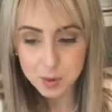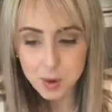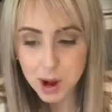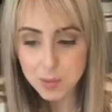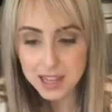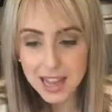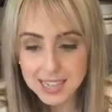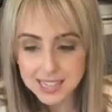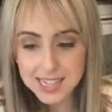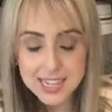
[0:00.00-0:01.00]
probably like
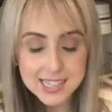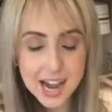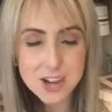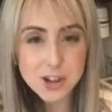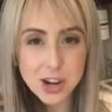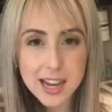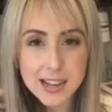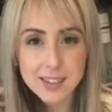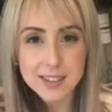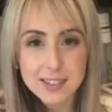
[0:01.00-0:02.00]

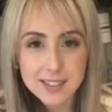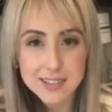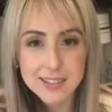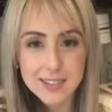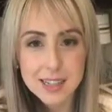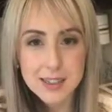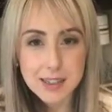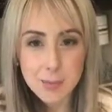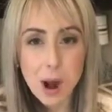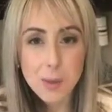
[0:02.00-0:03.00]
600.
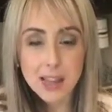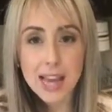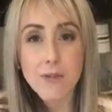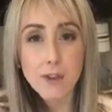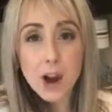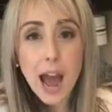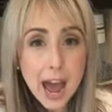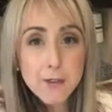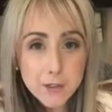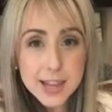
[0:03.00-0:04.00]
Probably like for
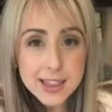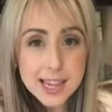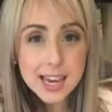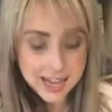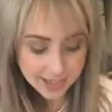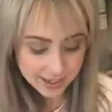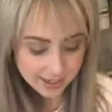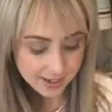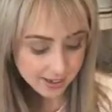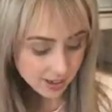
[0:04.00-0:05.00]
everything,
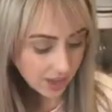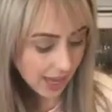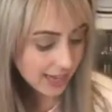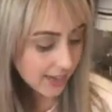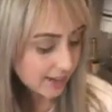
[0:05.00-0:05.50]
like